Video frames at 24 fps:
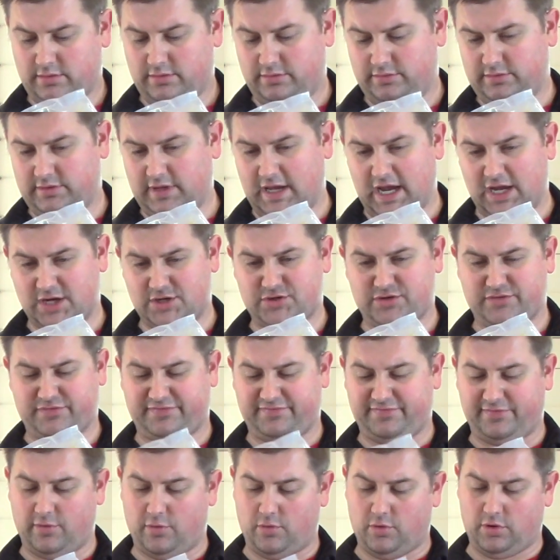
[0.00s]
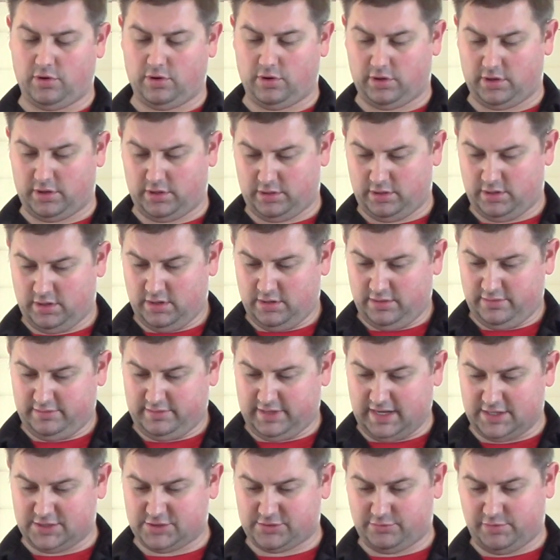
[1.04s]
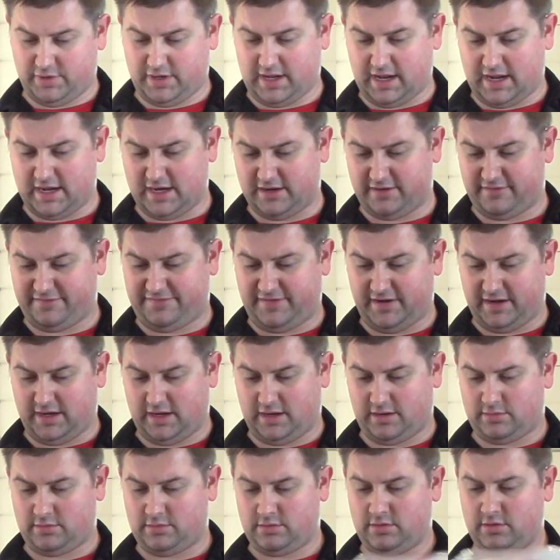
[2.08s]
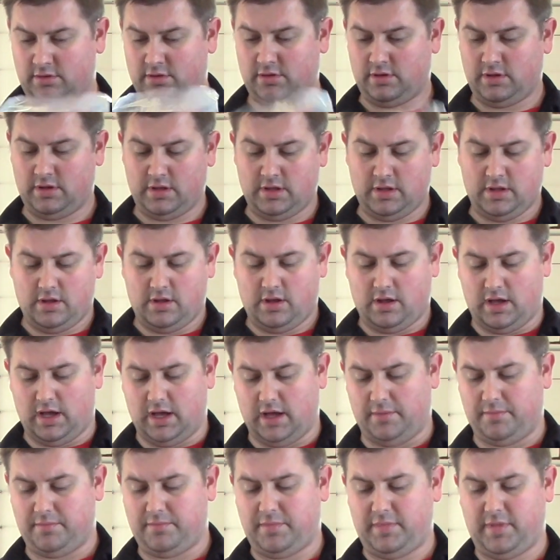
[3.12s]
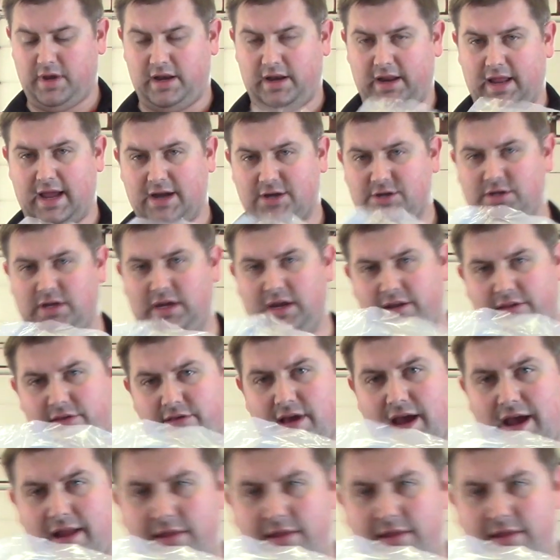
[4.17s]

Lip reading: -4, -3 AN fitting. And actually inside